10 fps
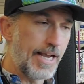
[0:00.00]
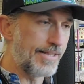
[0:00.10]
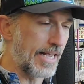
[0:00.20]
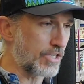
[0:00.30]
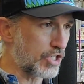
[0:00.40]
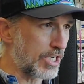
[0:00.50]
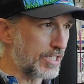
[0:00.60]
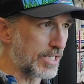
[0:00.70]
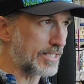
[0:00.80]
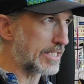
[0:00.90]
and that she
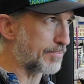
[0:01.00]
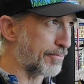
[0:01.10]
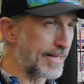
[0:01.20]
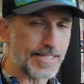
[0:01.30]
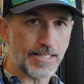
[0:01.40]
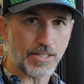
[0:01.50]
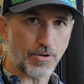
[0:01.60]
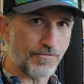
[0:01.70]
just spritzes her